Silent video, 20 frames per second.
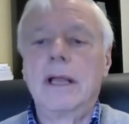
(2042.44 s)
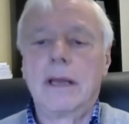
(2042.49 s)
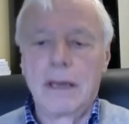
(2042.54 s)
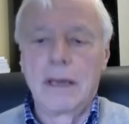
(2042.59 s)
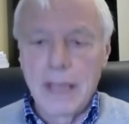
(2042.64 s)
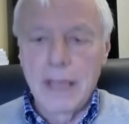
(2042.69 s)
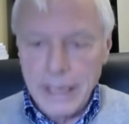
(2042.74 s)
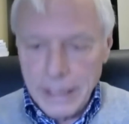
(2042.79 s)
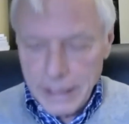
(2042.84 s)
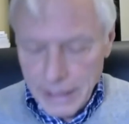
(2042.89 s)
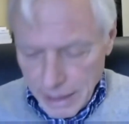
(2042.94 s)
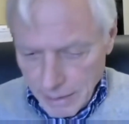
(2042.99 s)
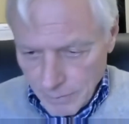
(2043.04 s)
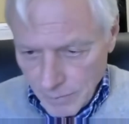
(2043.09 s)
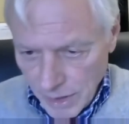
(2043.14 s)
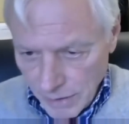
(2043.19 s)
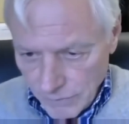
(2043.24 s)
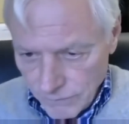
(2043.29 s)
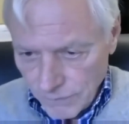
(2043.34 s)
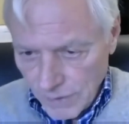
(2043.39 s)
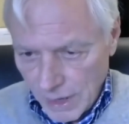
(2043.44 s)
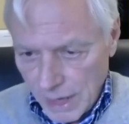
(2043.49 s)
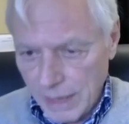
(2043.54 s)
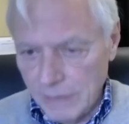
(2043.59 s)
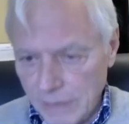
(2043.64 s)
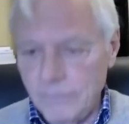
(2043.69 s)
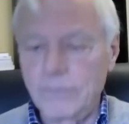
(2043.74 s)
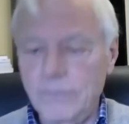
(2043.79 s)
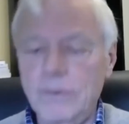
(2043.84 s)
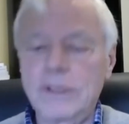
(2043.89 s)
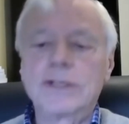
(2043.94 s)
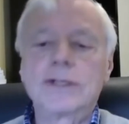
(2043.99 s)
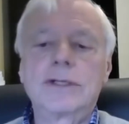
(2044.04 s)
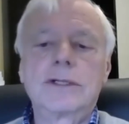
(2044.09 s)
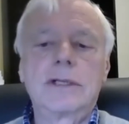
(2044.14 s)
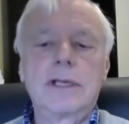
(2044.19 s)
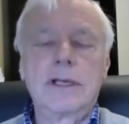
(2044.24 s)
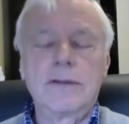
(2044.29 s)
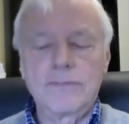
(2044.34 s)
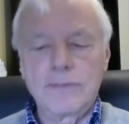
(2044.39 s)
like MI5,
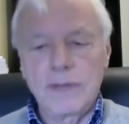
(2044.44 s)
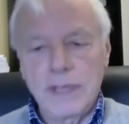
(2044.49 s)
which if